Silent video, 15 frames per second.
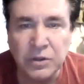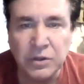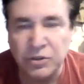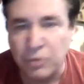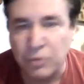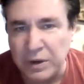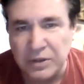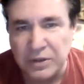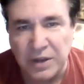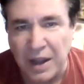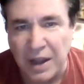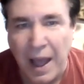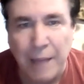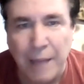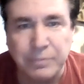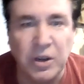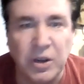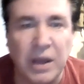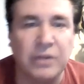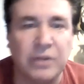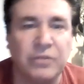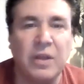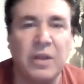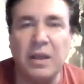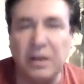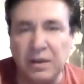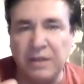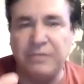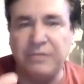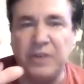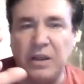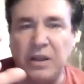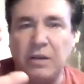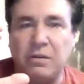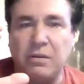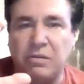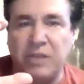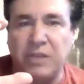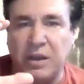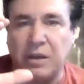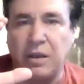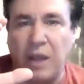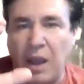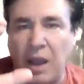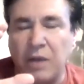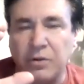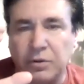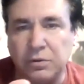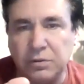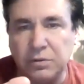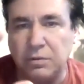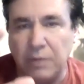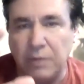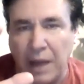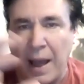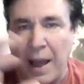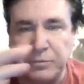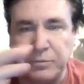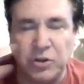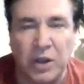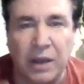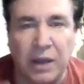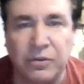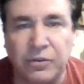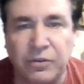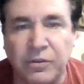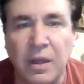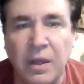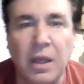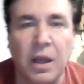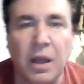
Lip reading: squeezing objects, lifting thick handled objects,